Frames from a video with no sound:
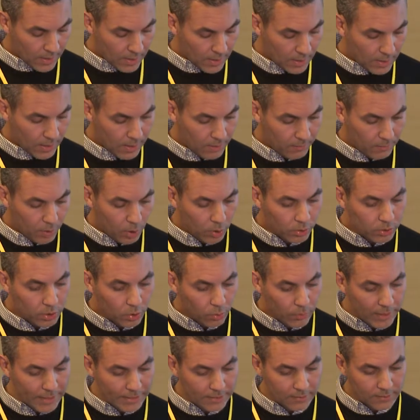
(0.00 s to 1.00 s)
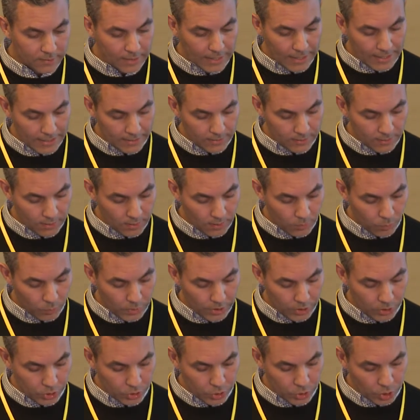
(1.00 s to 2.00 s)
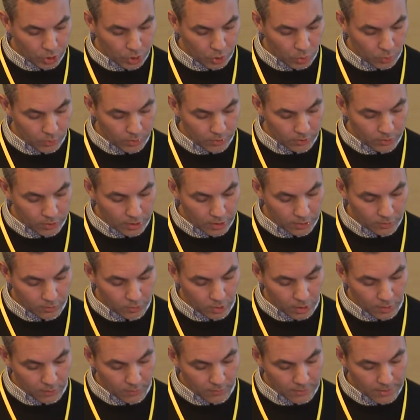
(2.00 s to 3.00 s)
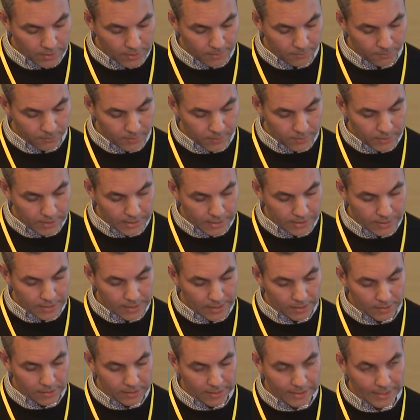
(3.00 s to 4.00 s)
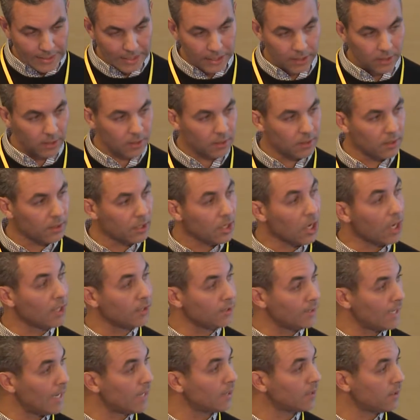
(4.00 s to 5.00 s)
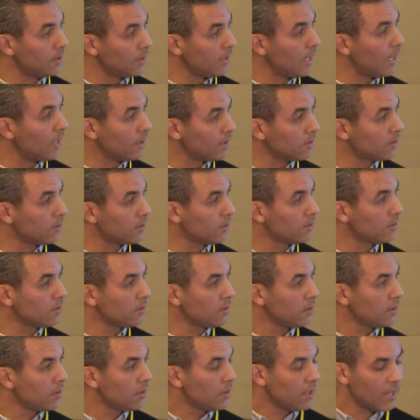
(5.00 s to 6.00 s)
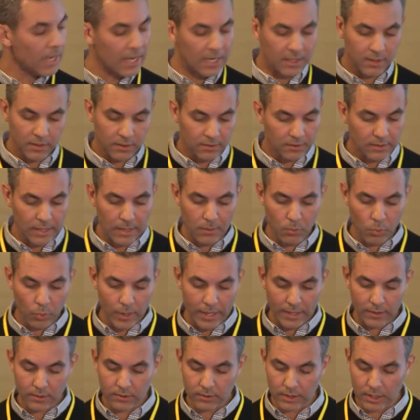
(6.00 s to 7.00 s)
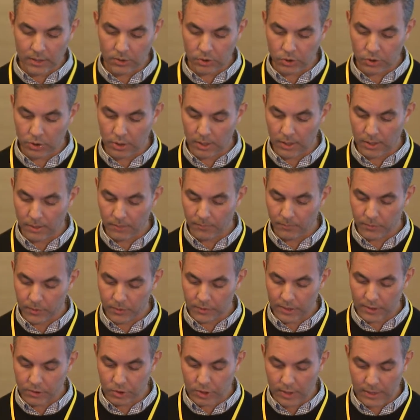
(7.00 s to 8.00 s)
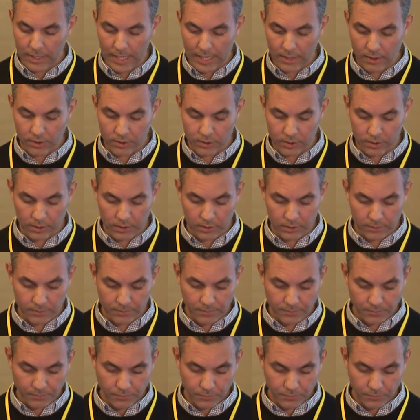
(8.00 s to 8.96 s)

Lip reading: On the right side, we show results of a detailed gear contact analysis. And the same way, such analysis